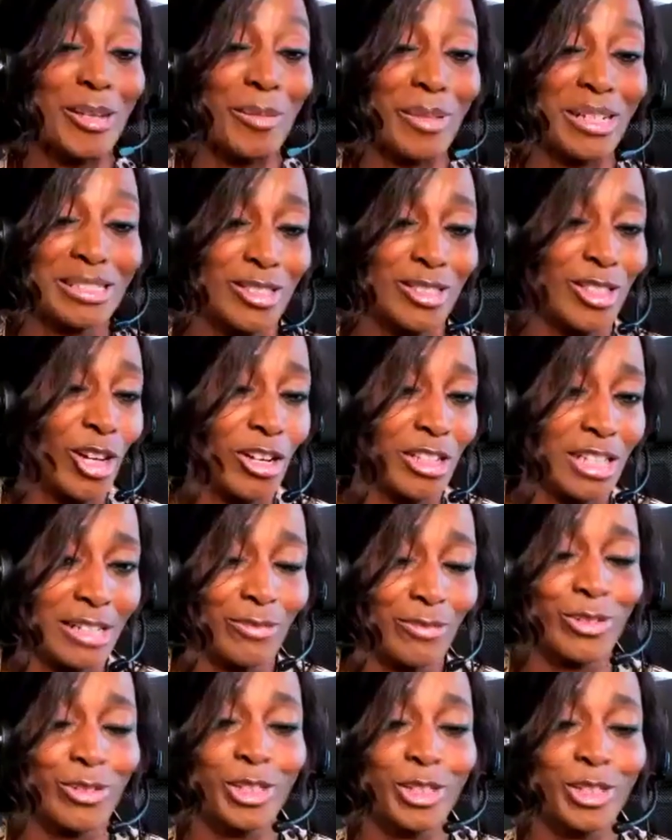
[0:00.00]
much, Don.
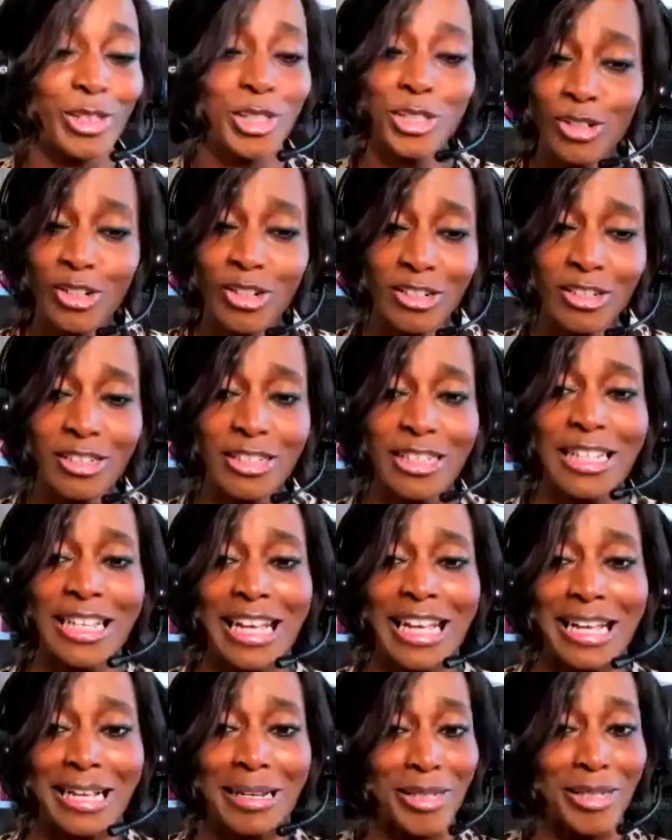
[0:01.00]
And for sure,
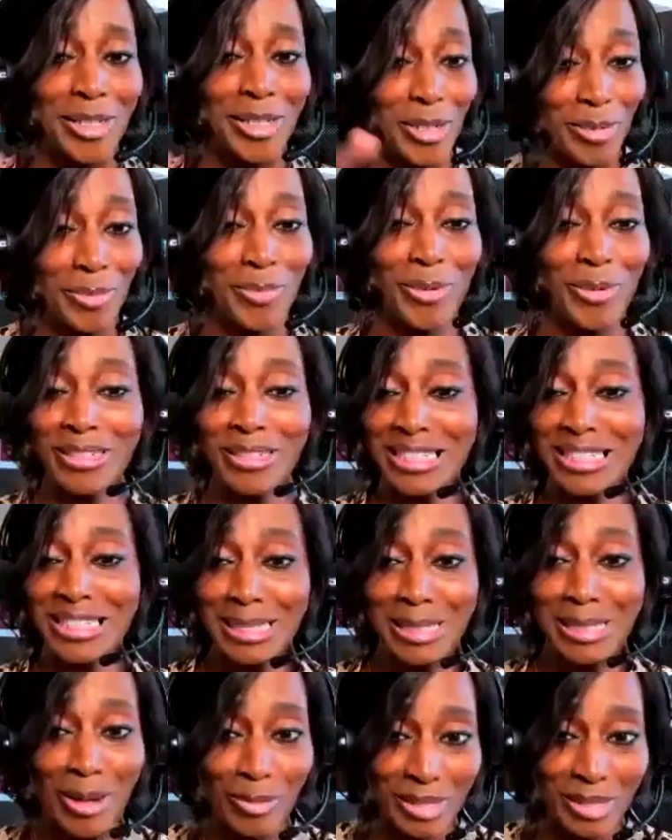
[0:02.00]
your book
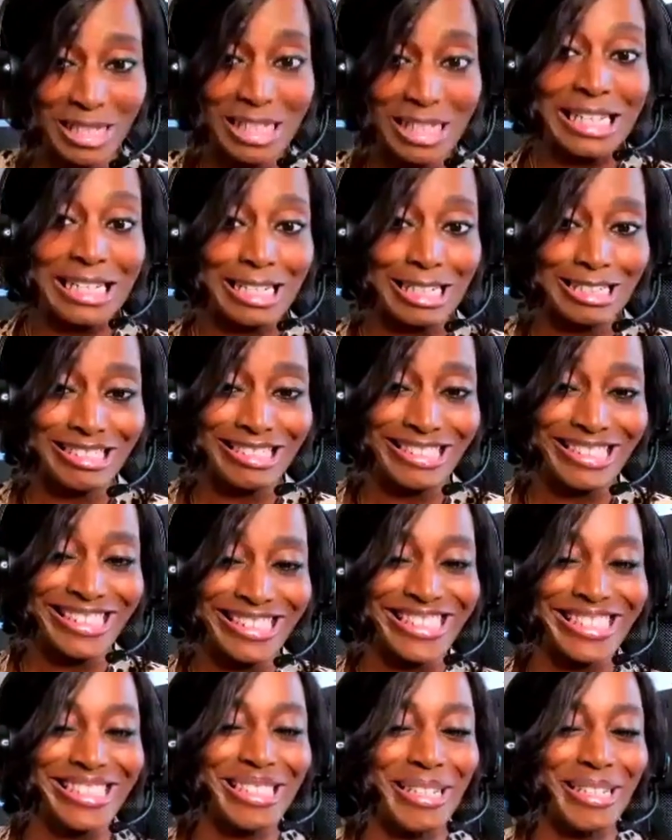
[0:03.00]
is coming here.
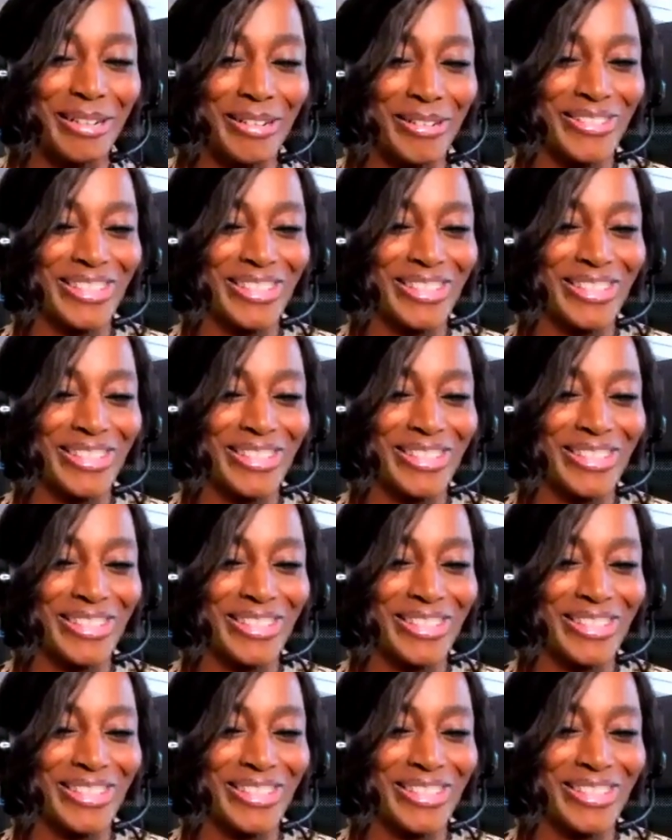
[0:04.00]
So